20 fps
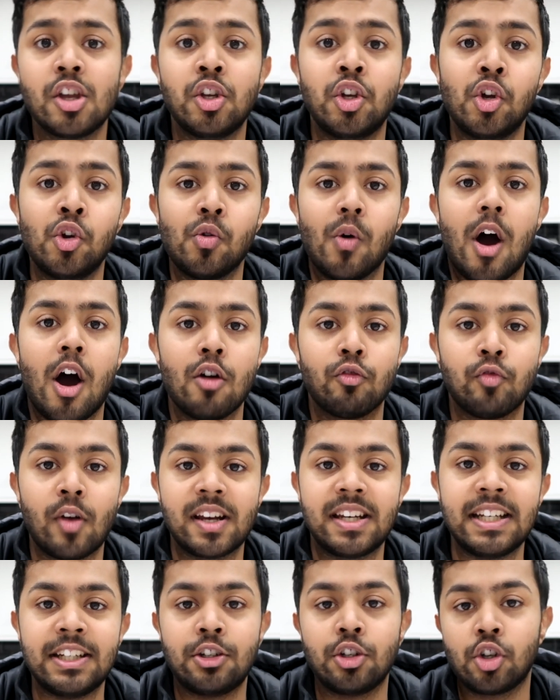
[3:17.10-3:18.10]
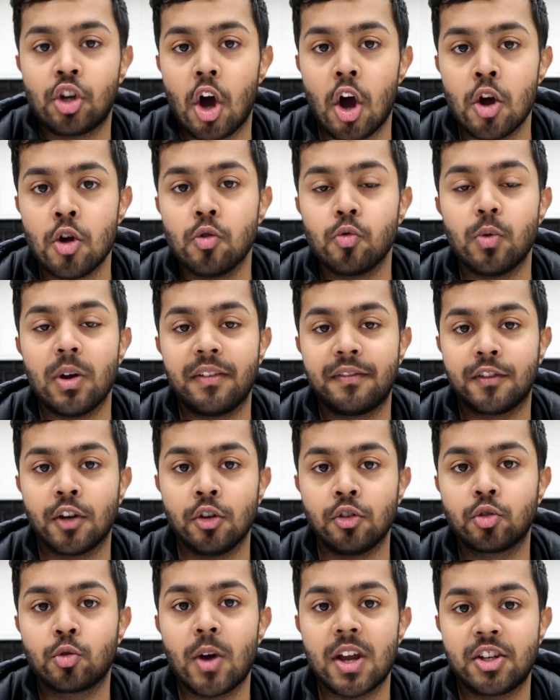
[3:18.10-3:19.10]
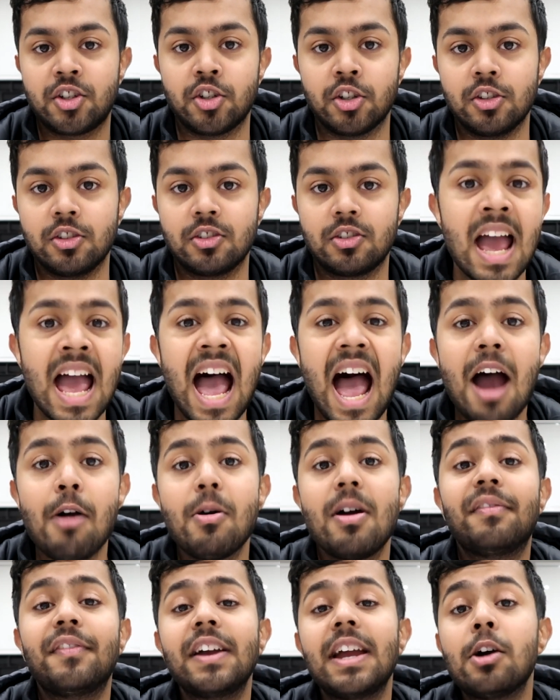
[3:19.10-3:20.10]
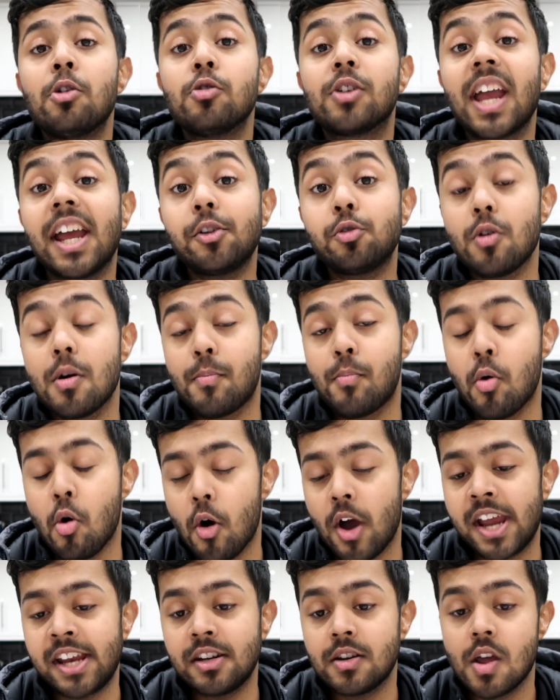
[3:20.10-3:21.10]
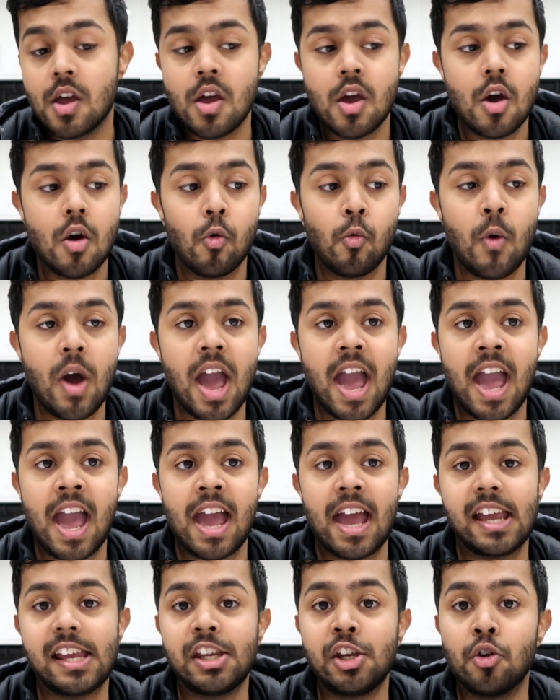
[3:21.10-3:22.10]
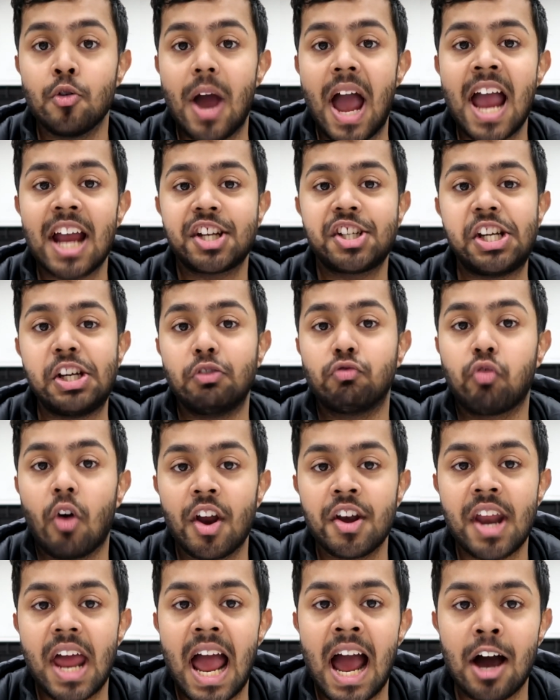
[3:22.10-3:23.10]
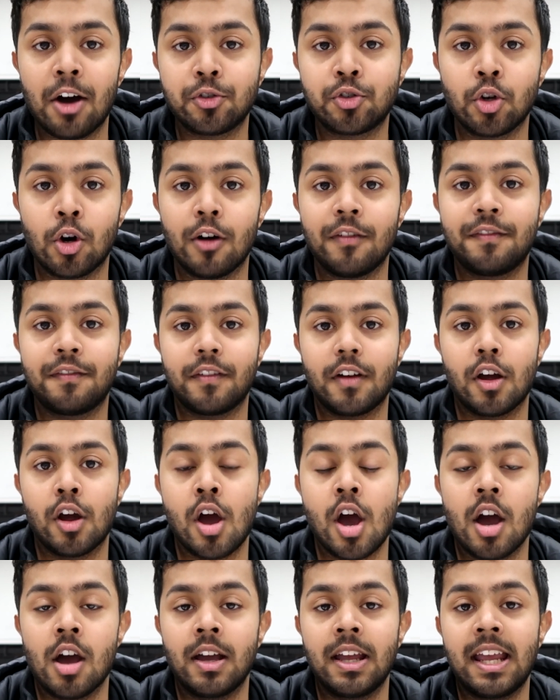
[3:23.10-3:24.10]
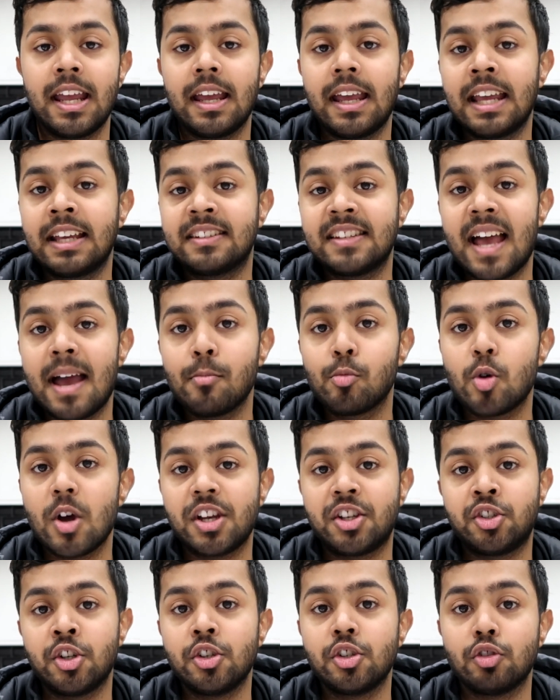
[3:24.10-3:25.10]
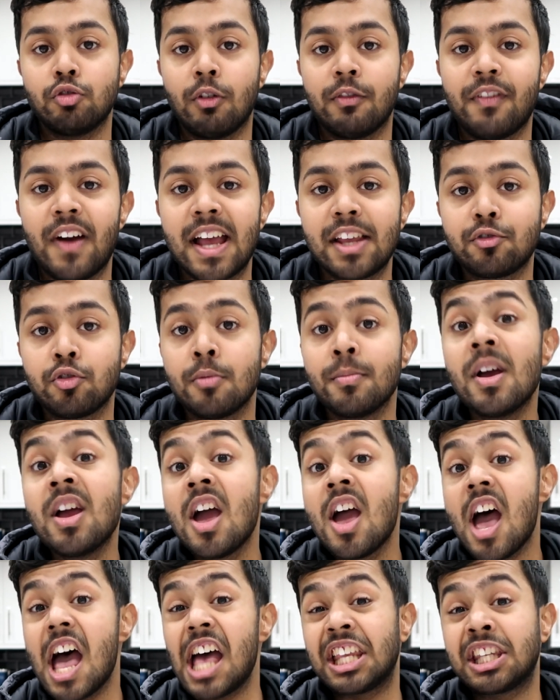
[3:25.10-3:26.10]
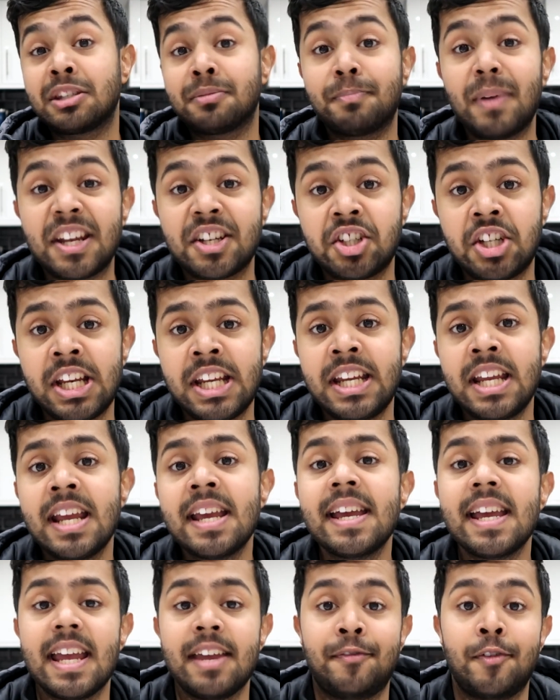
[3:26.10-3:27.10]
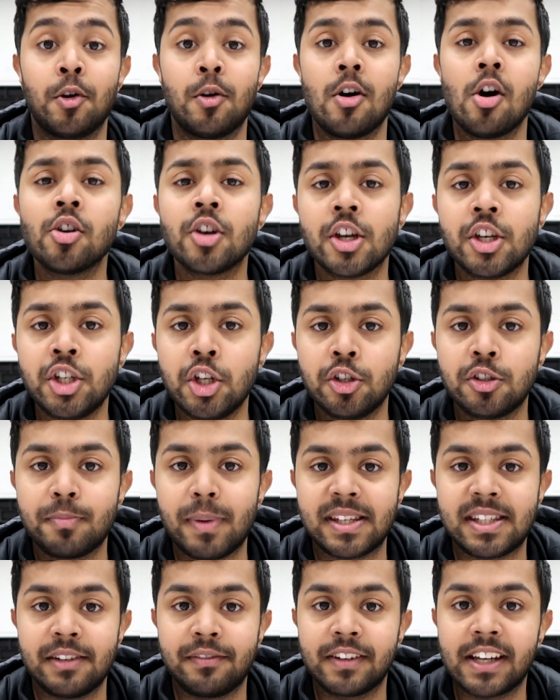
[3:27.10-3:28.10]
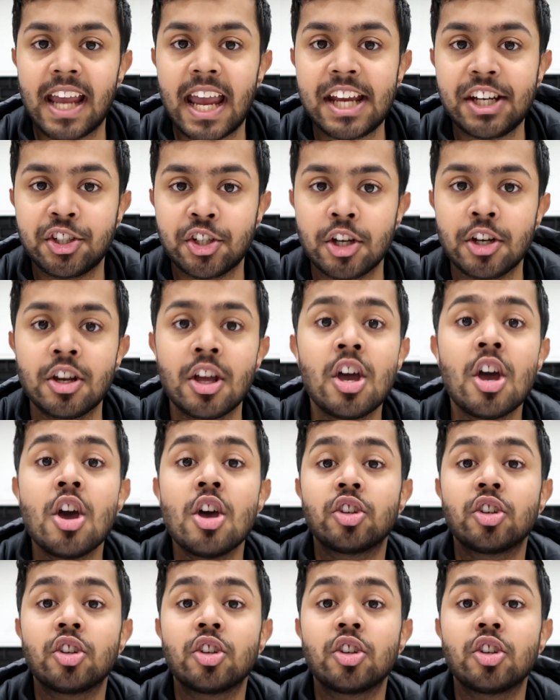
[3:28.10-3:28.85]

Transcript: you are ready to go with those questions. However, it will get to a point where you actually run out of exam questions to revise from, especially if you're on a new specification.